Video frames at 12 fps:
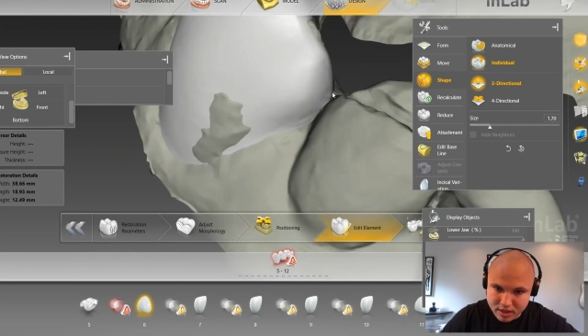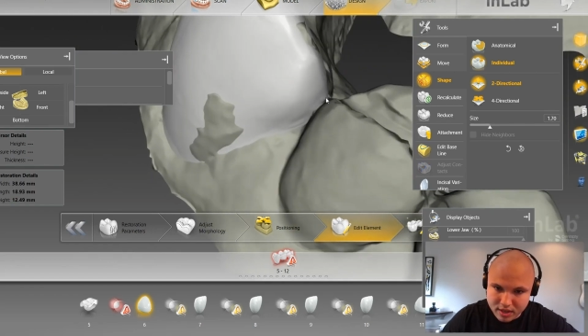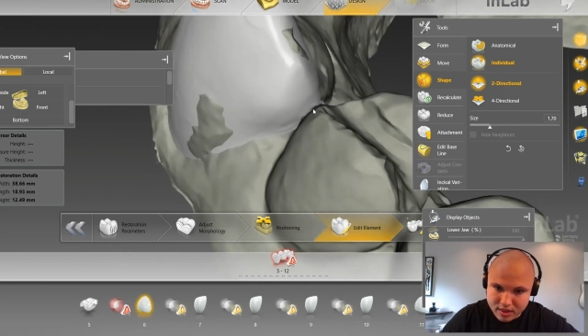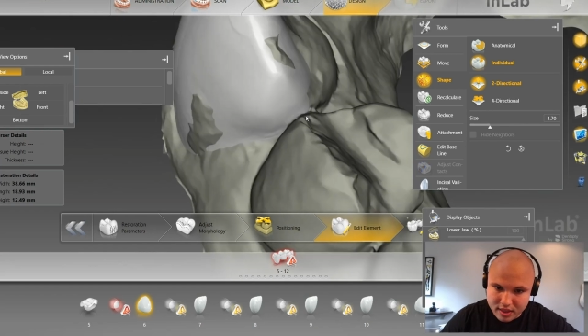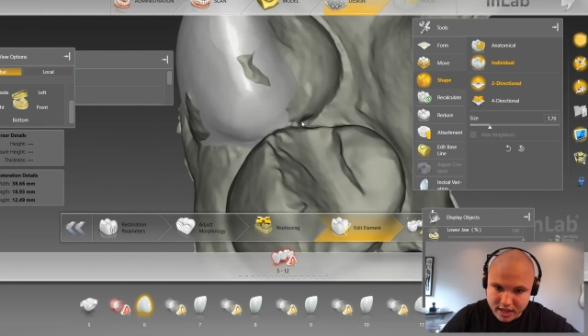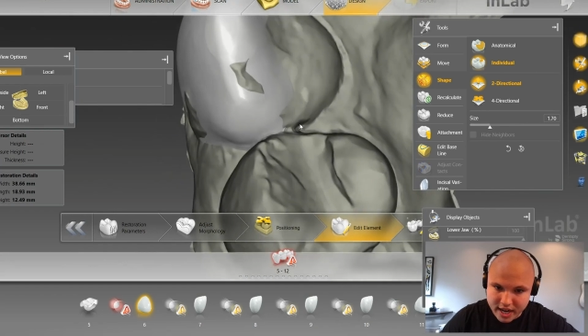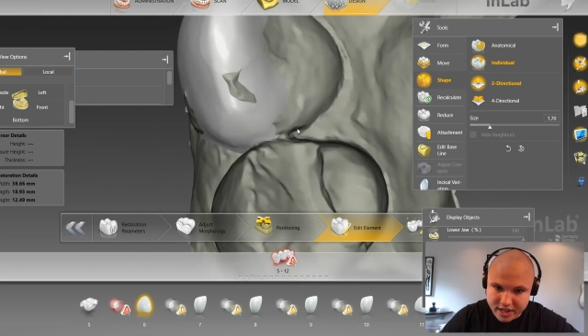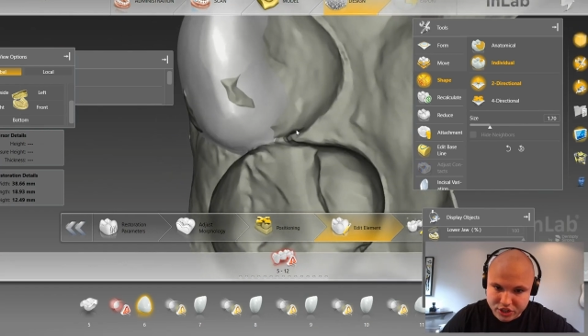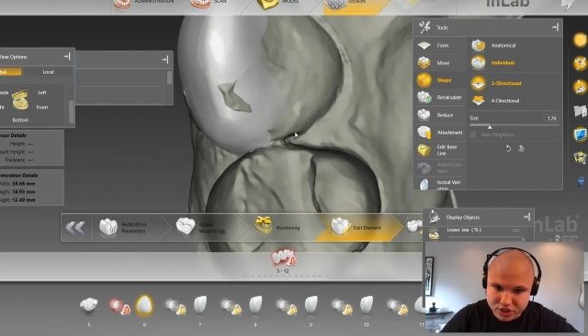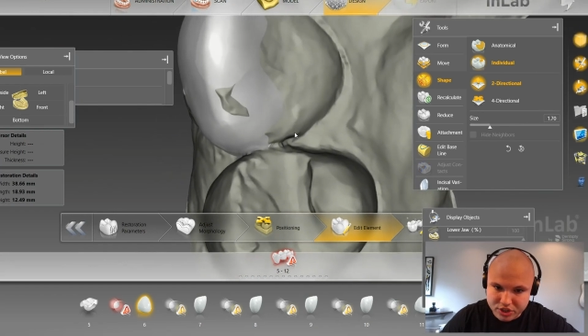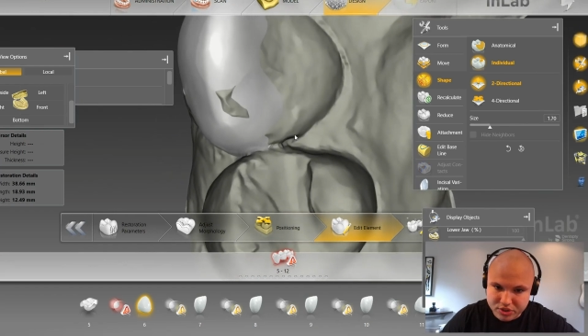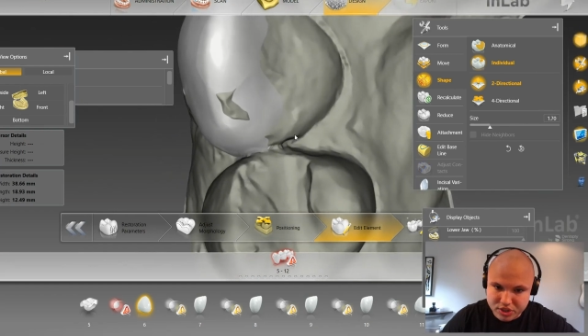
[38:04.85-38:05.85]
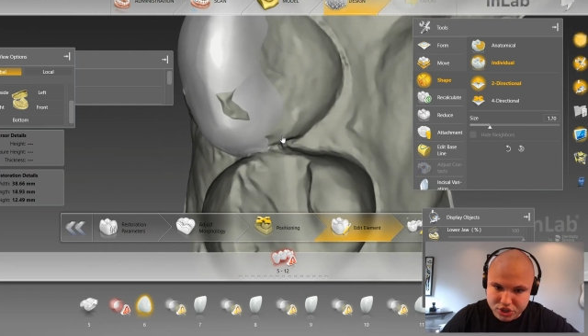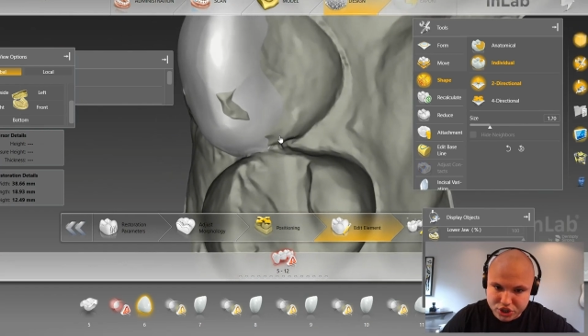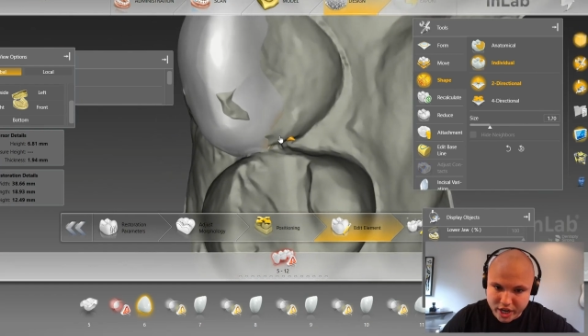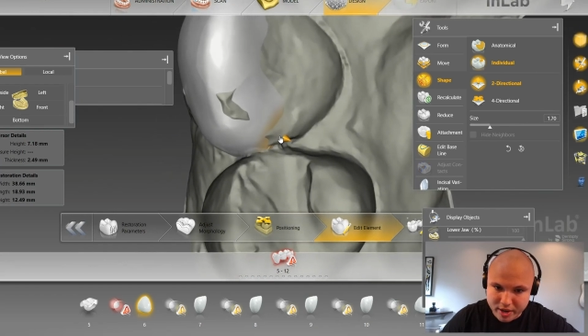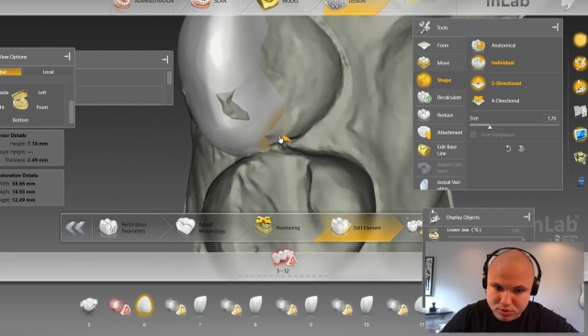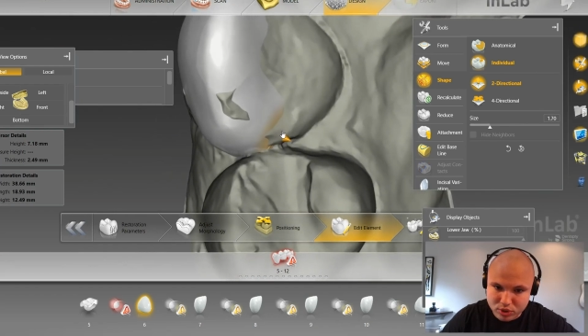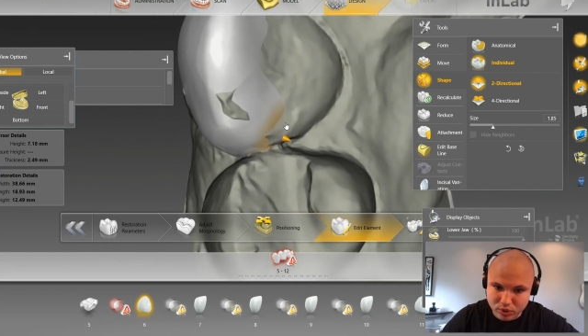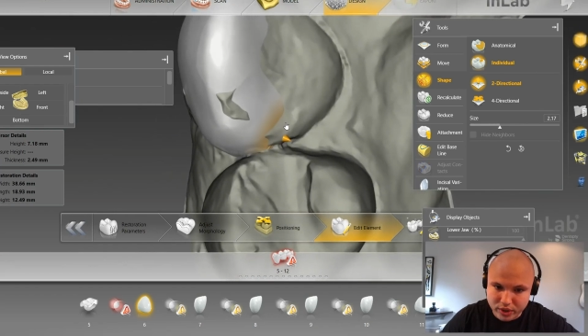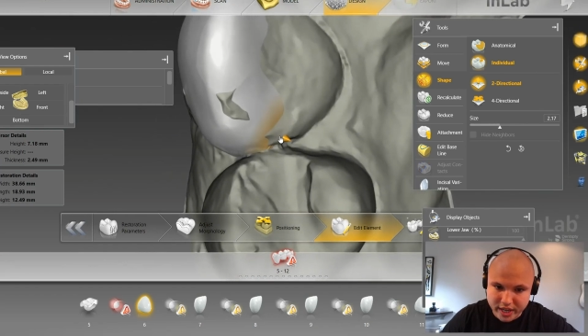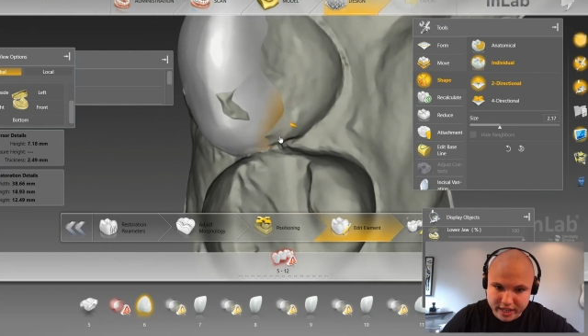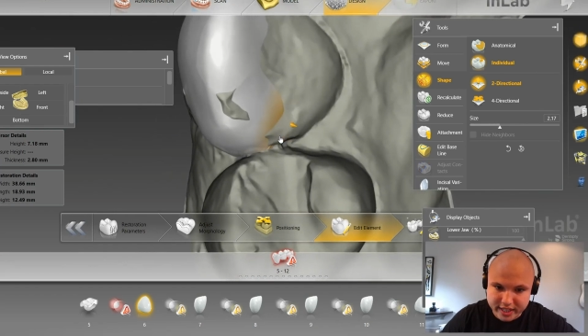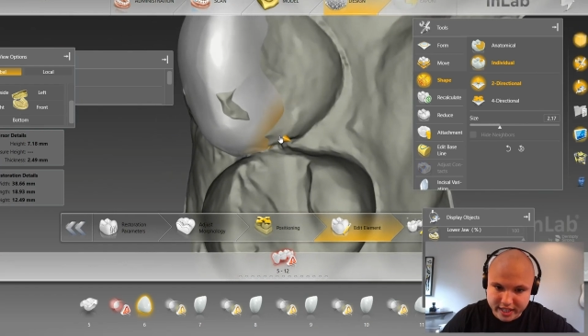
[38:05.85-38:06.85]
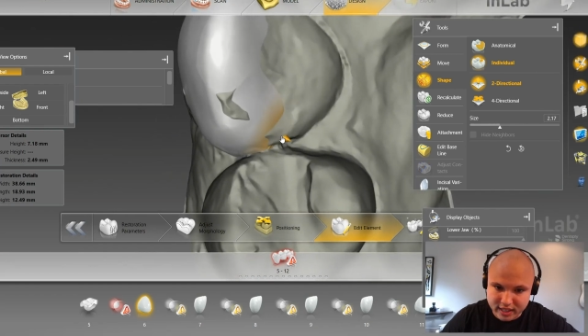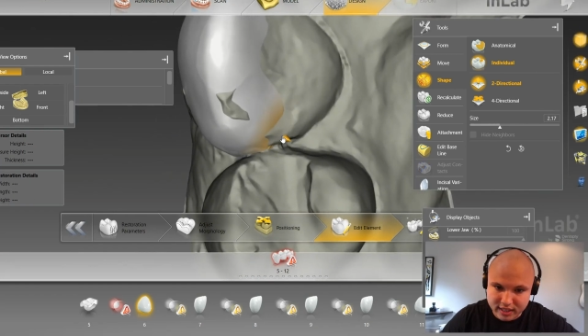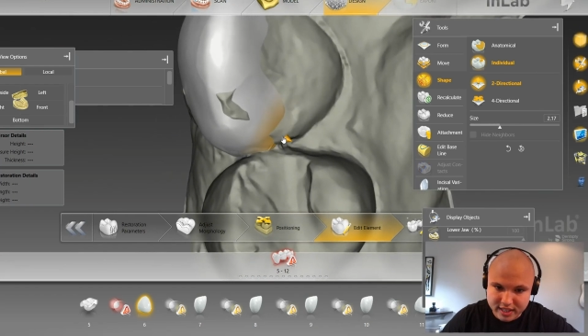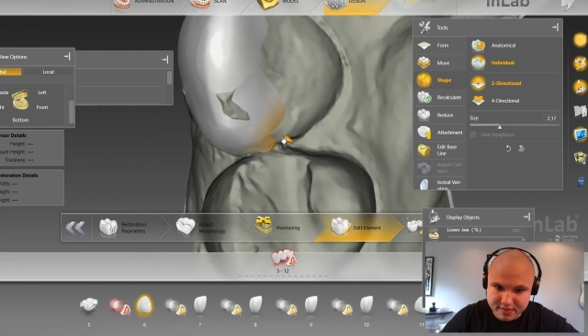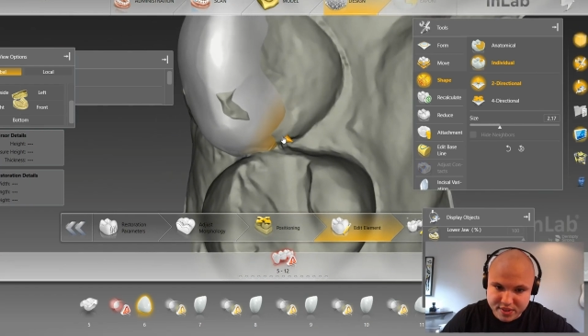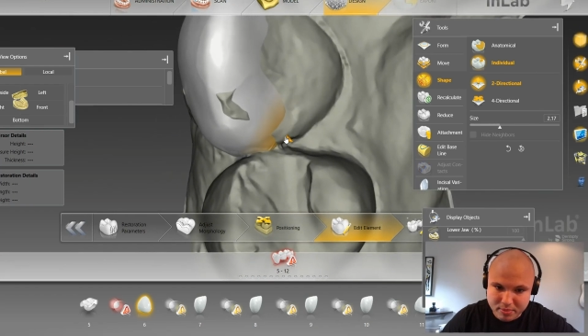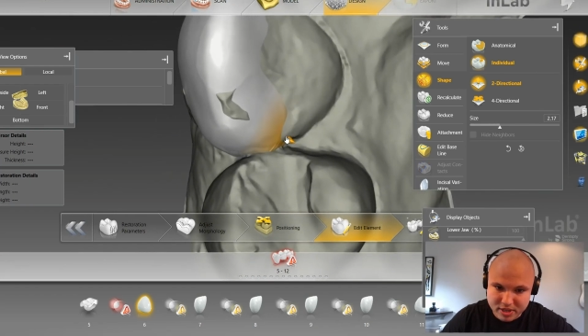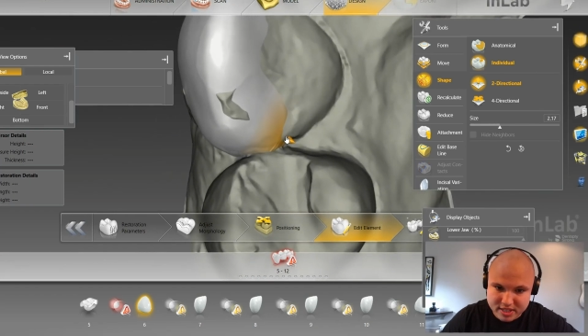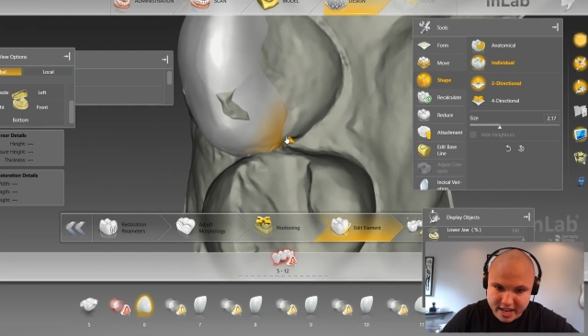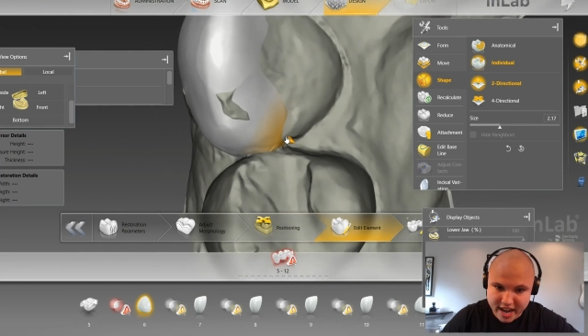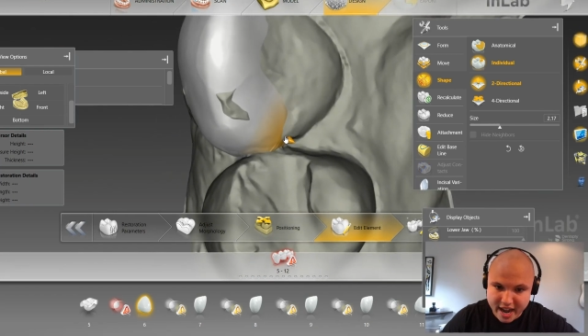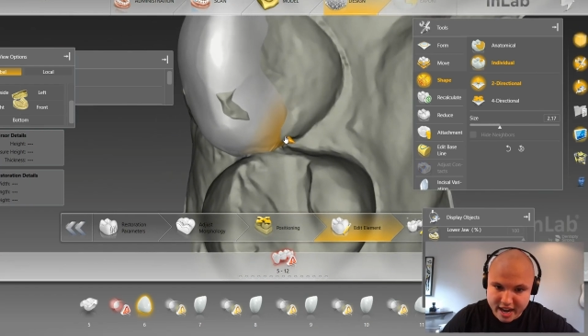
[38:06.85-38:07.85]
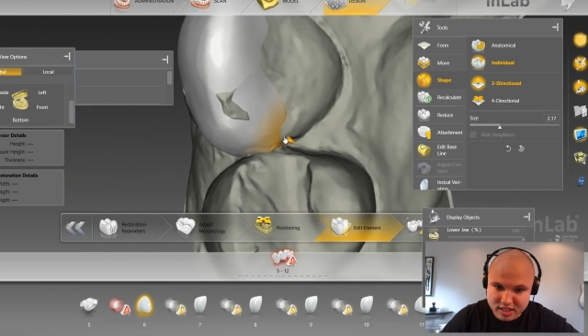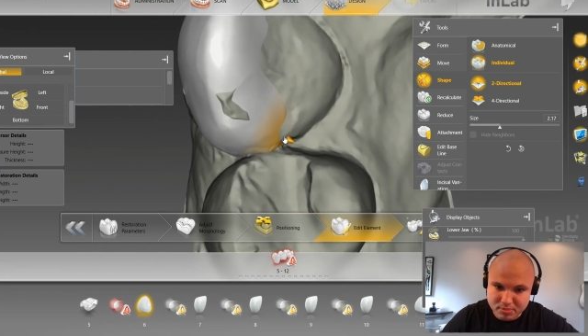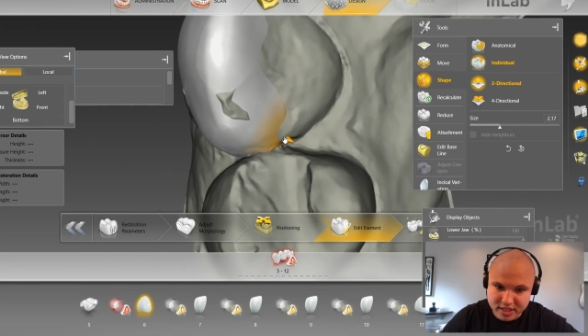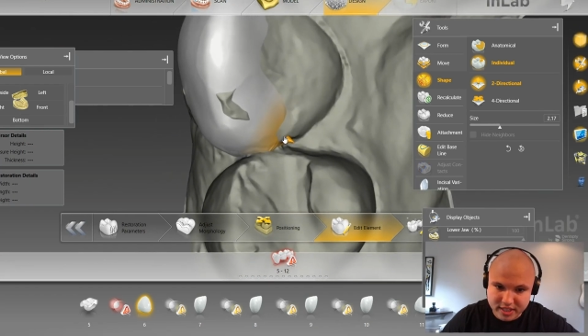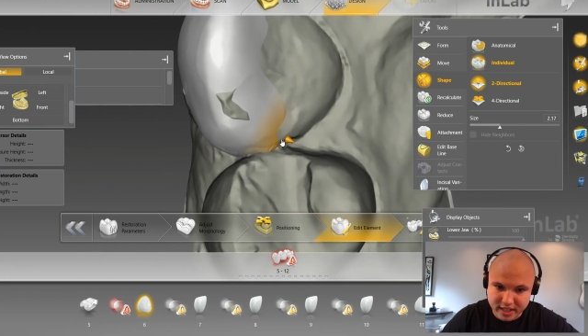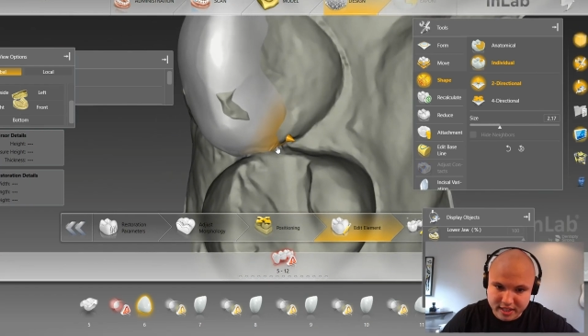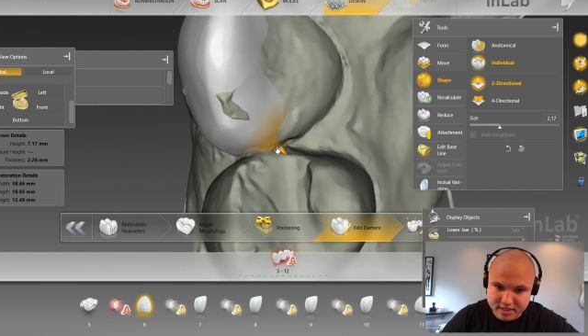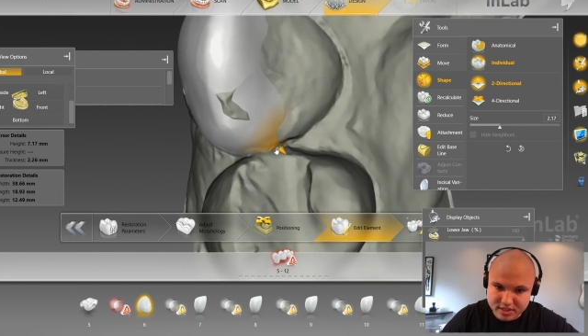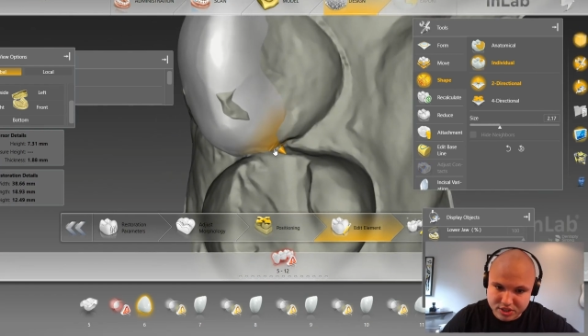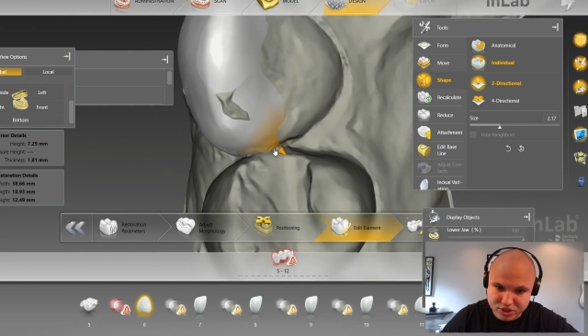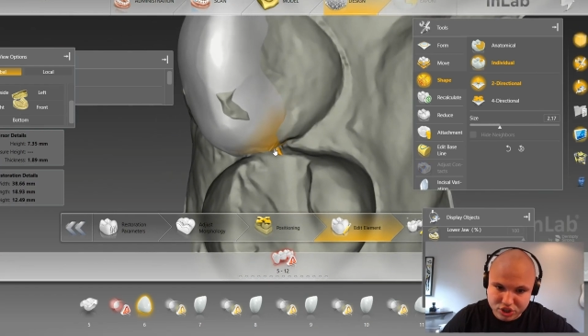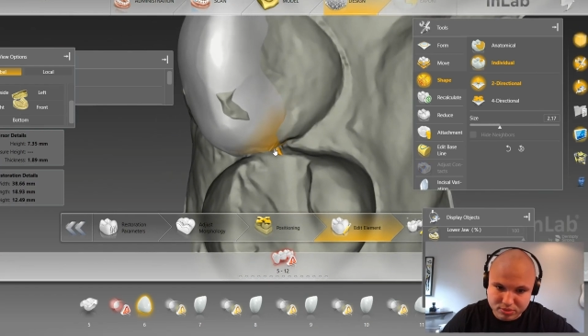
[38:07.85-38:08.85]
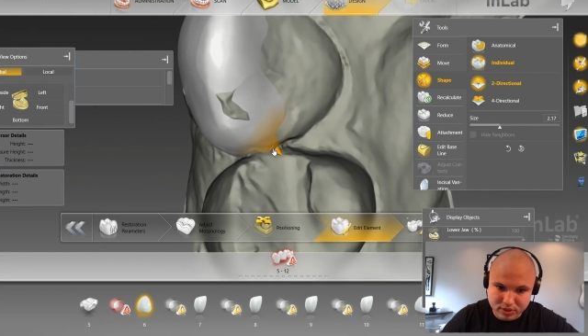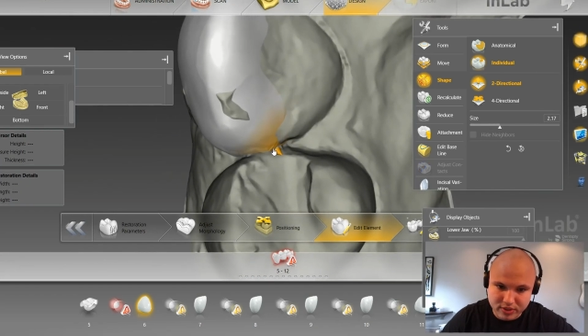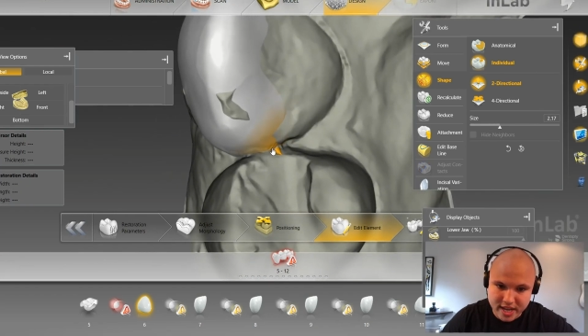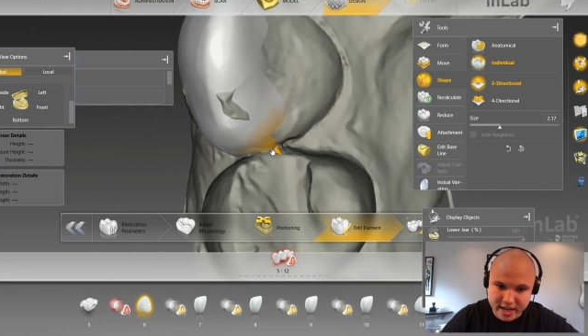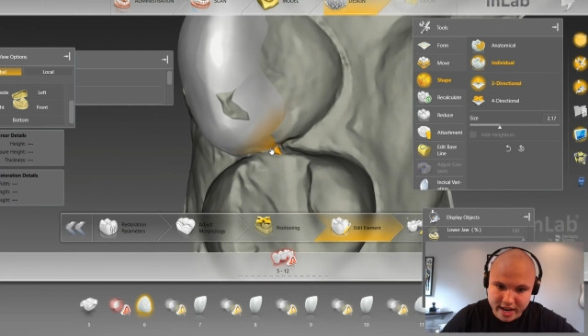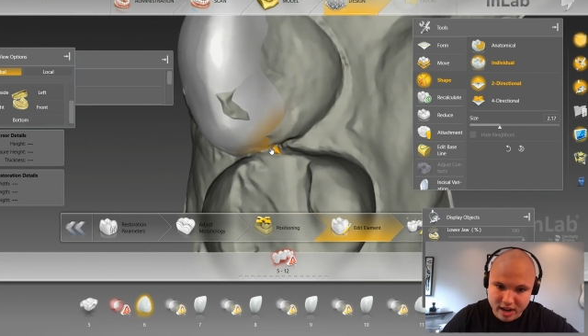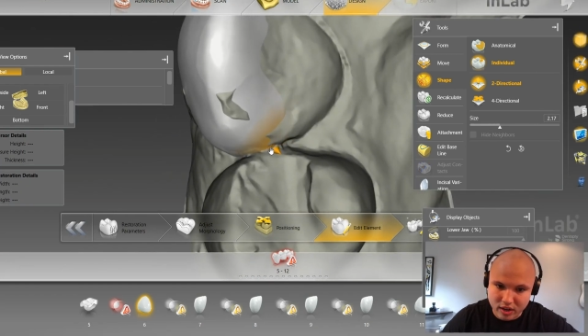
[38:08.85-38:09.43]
then I just use the shape tool and I kind of leave them intact, because to smooth that out,